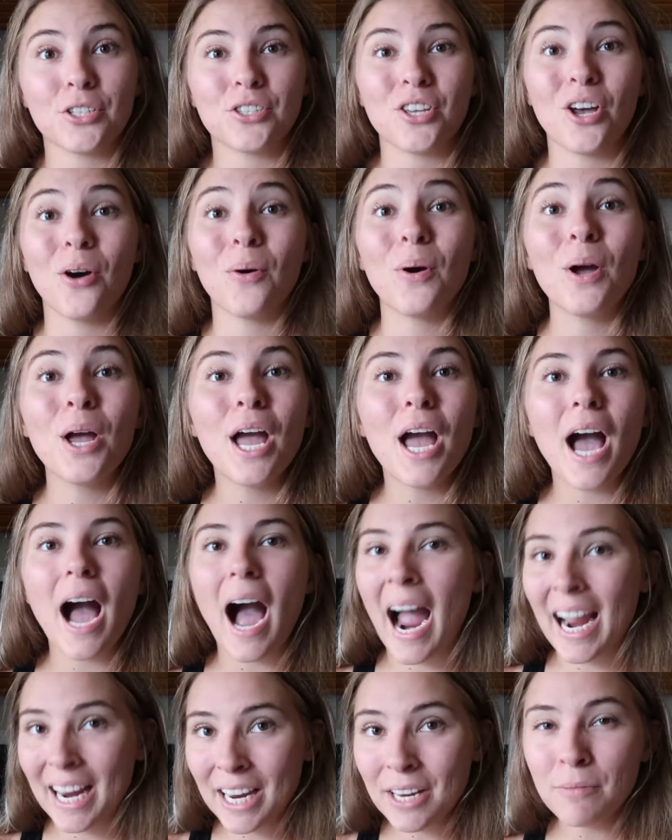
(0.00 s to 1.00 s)
So
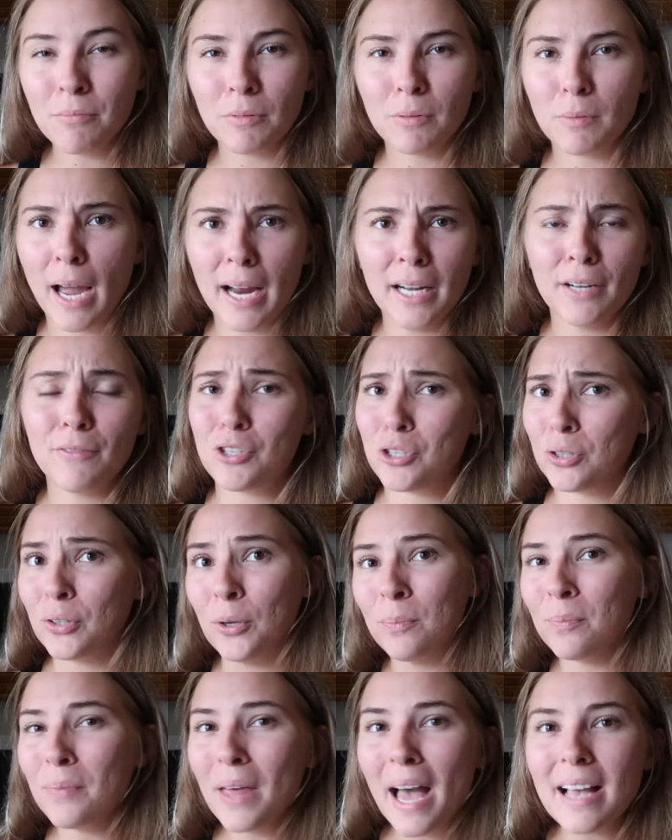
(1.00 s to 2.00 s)
I kind of
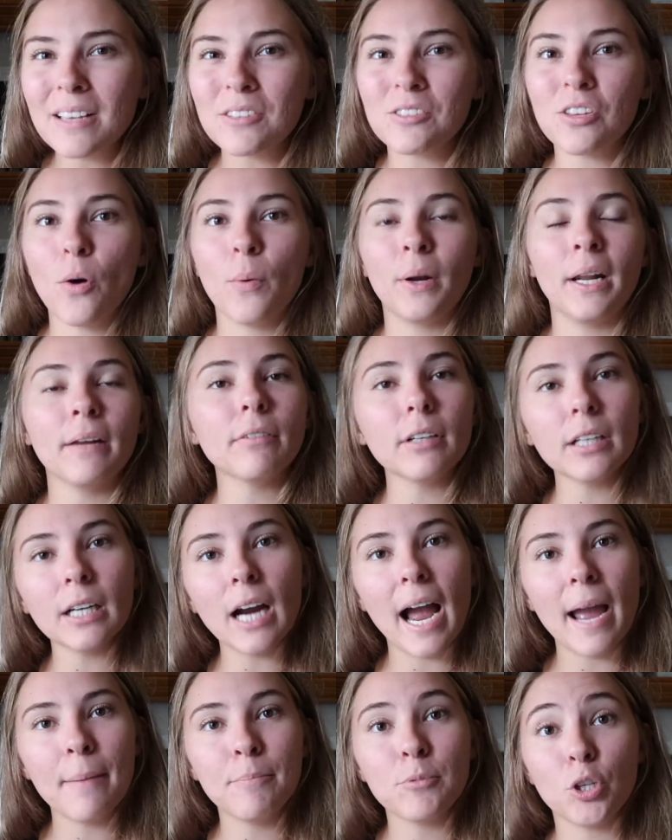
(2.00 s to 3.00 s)
assumed that. So
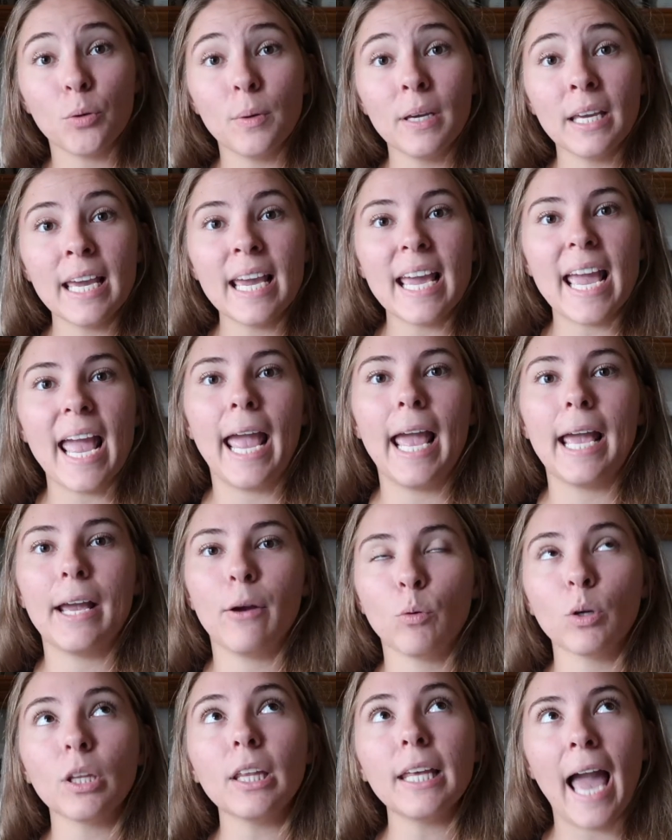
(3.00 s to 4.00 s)
whenever I'm doing it, it
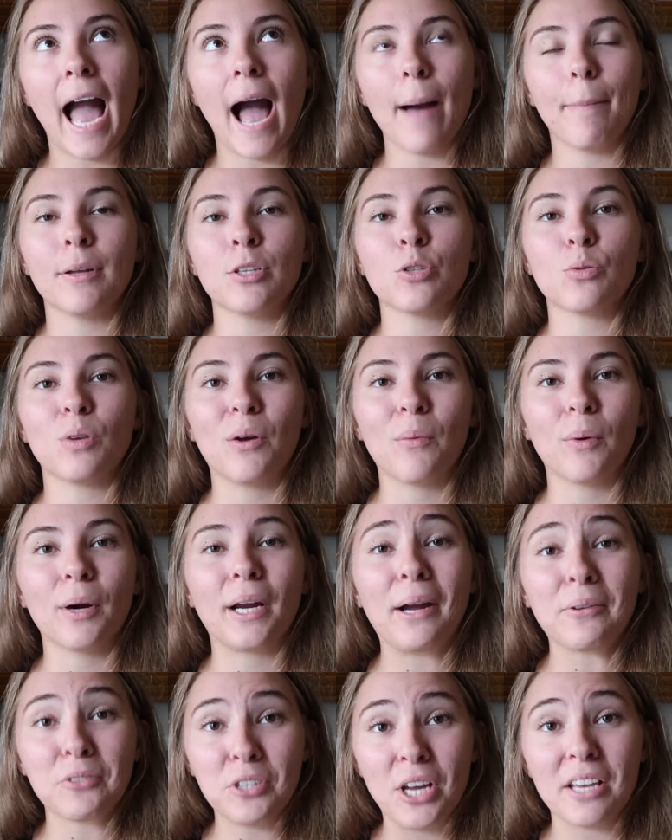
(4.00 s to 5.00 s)
really happens when I
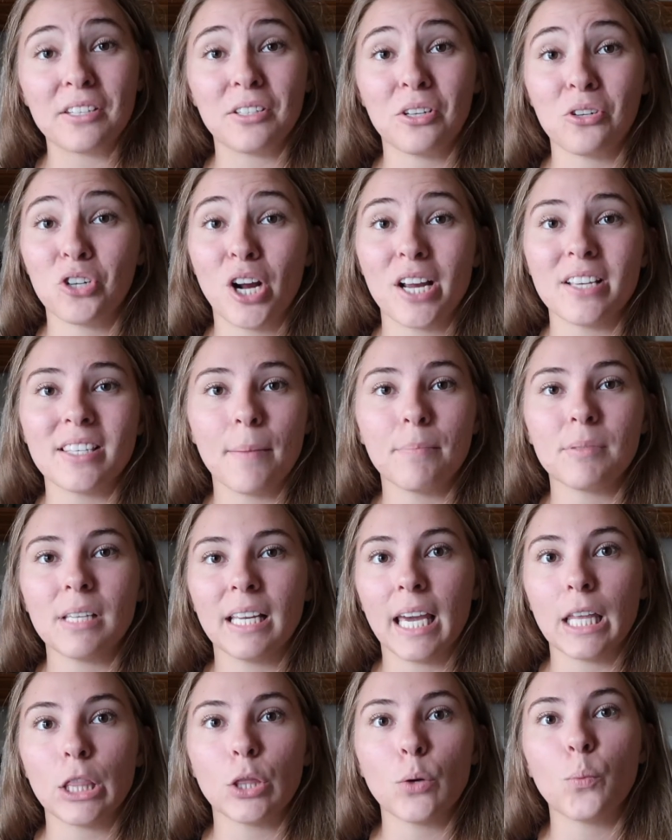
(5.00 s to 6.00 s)
work out chest and triceps. I
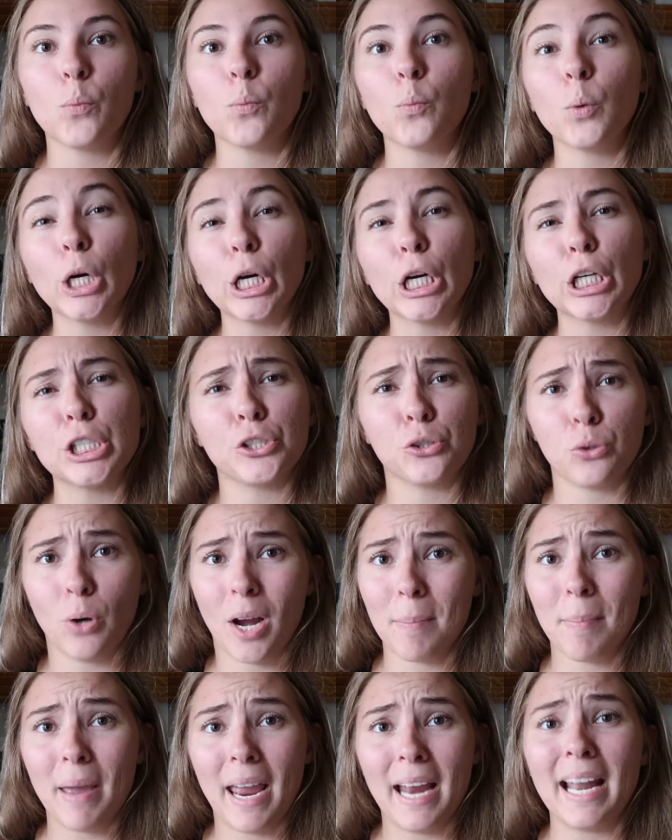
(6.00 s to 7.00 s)
get the worst
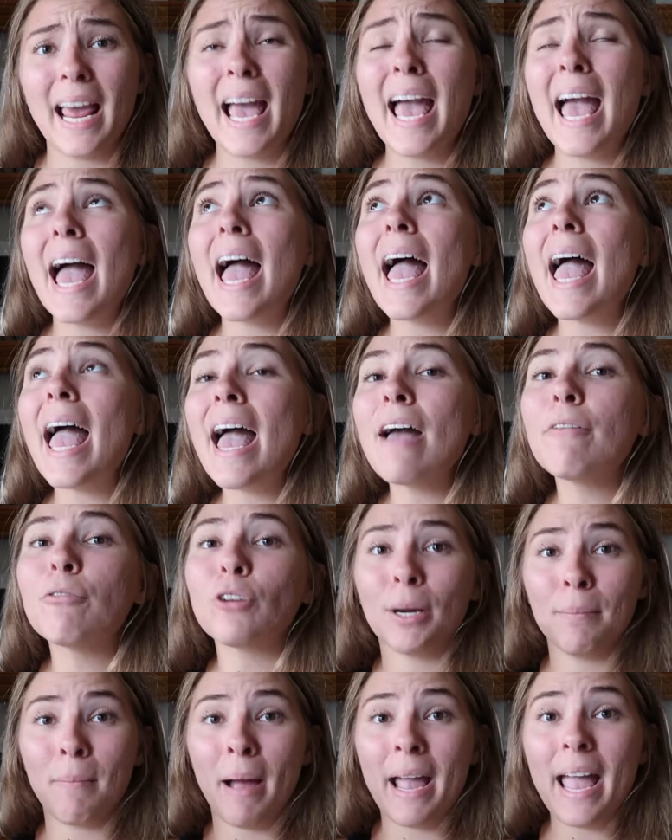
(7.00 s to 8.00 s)
joint pain
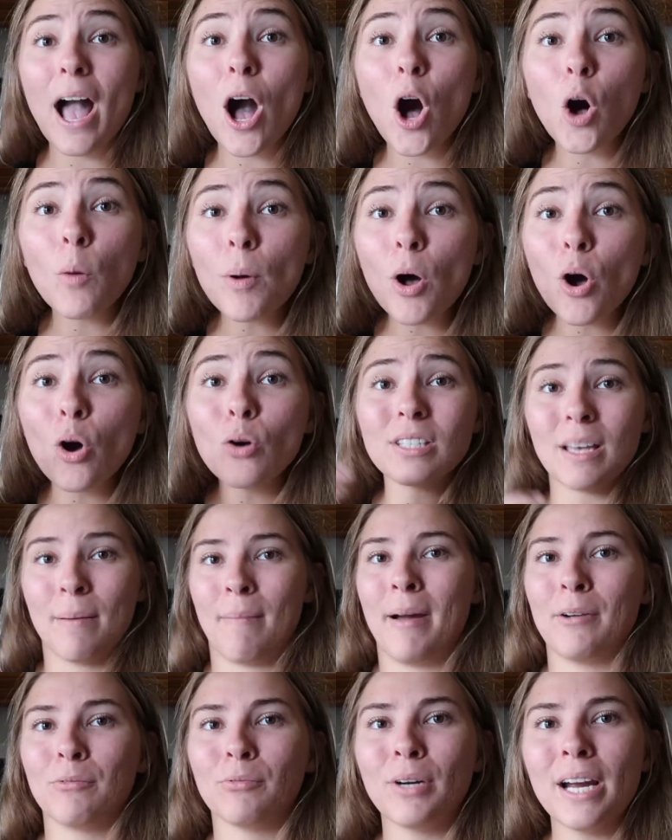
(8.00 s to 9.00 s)
ever in my elbows and
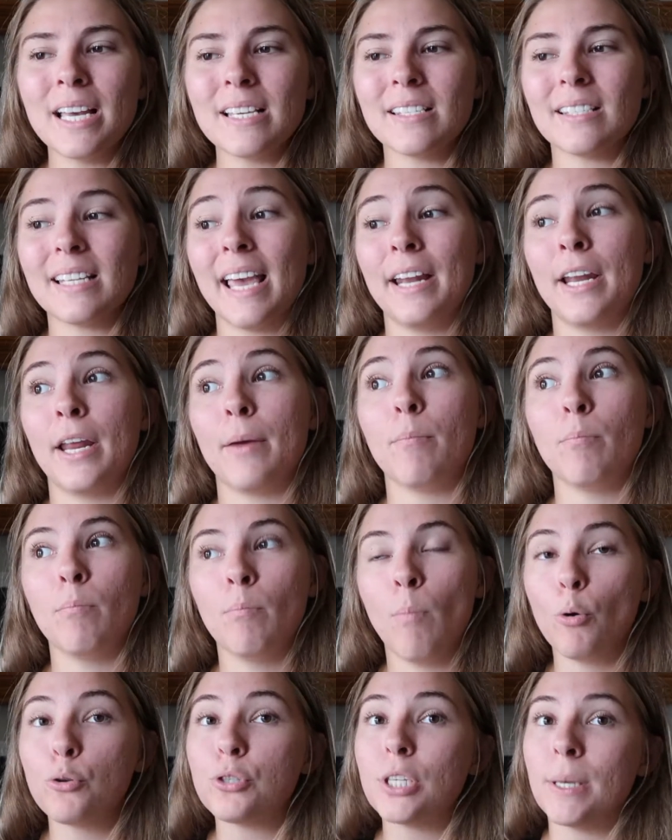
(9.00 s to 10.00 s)
my wrist, and
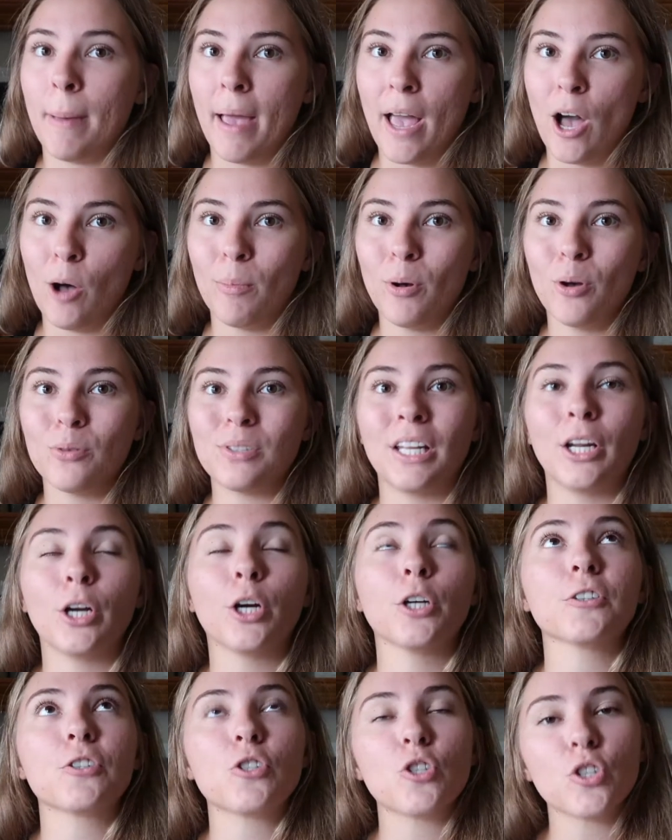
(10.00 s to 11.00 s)
mostly my elbows, and it
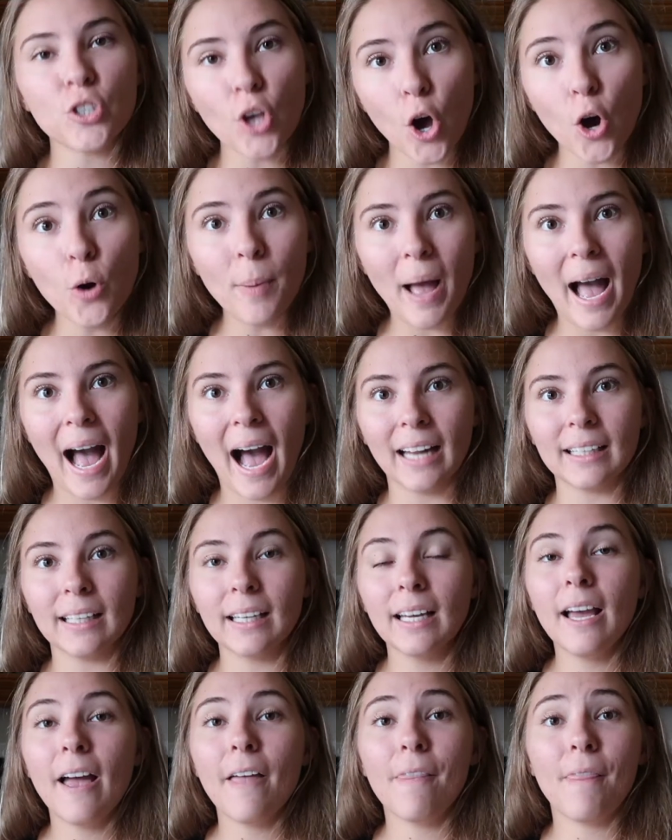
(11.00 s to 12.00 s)
hurts so bad
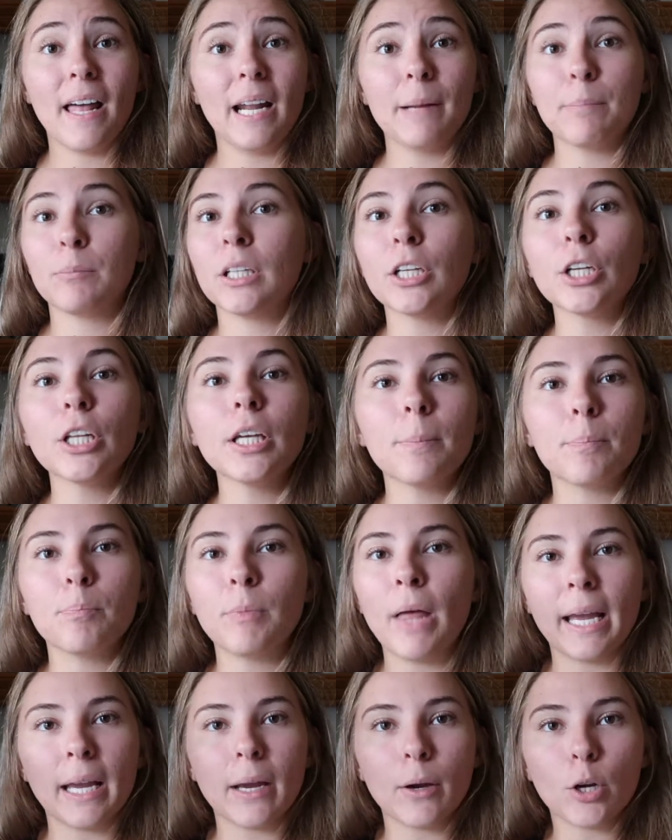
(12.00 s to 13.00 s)
that I'm literally
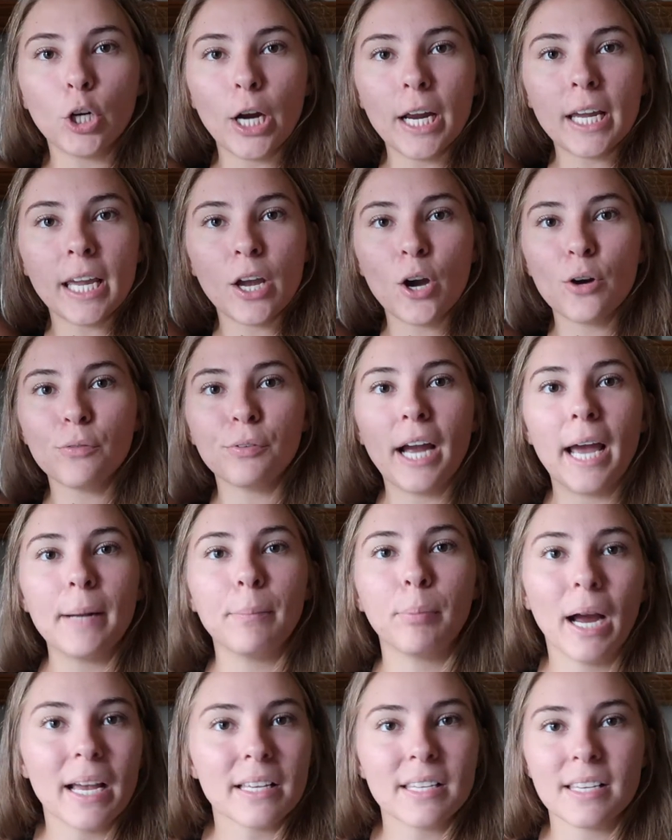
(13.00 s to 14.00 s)
like cranking
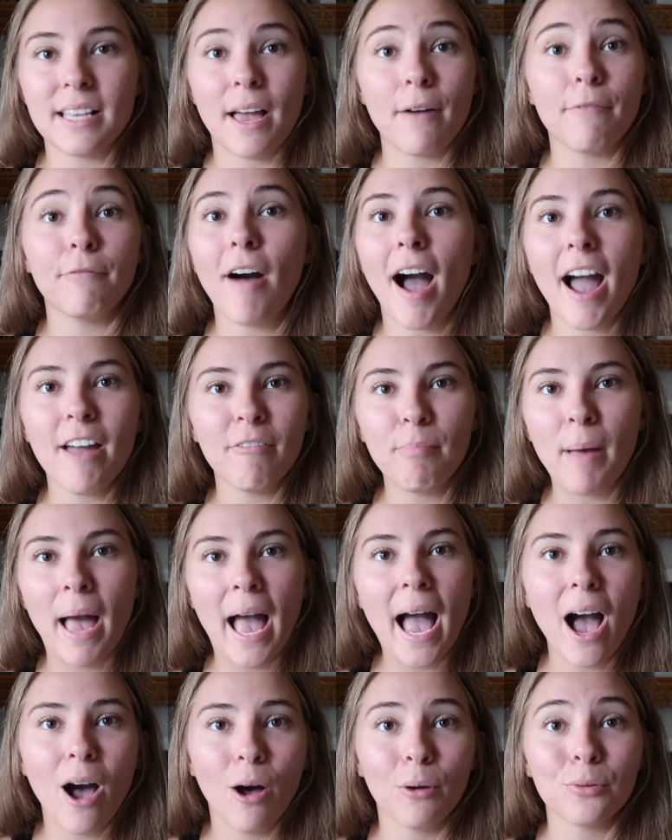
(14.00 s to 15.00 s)
overhead presses at 5
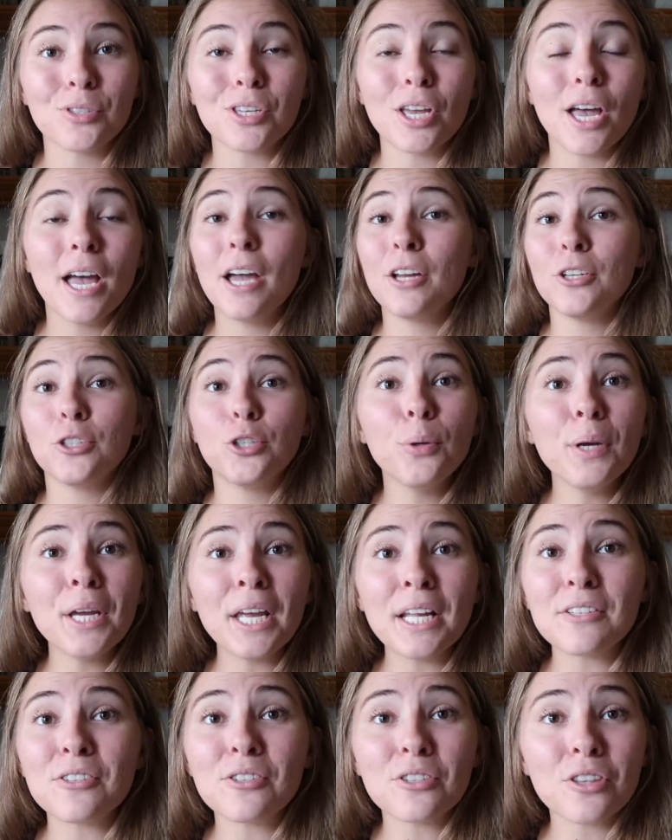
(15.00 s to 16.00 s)
pounds,
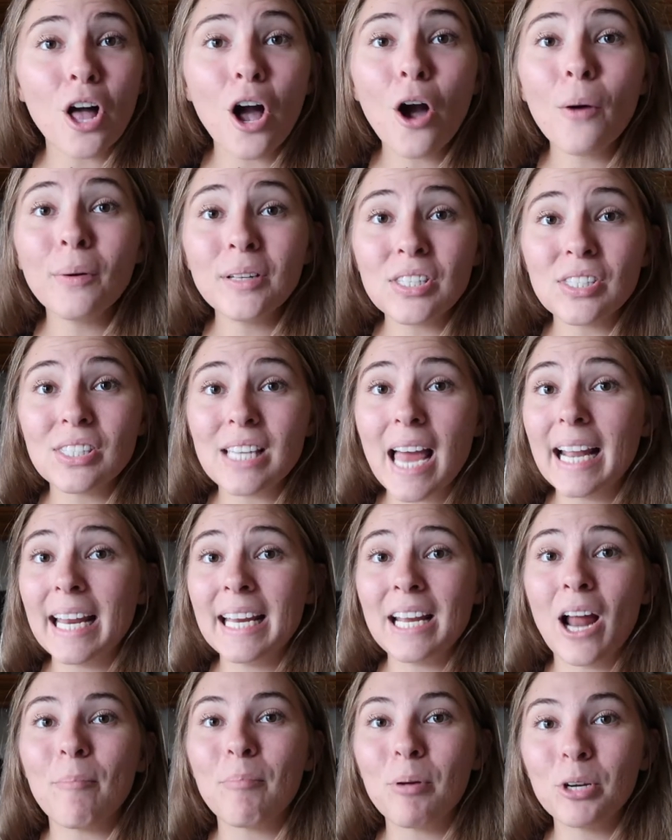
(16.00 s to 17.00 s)
doing it slow and
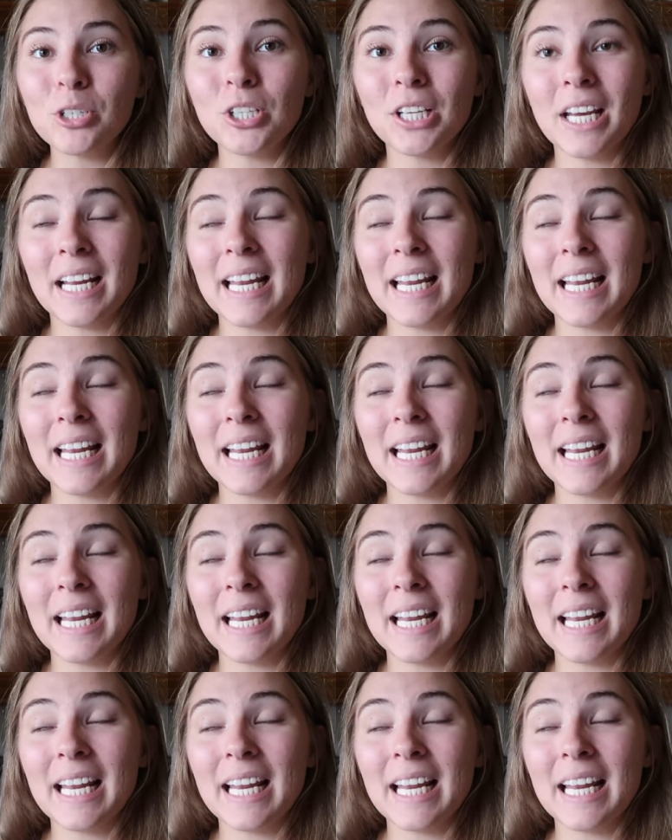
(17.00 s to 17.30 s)
steady, not pushing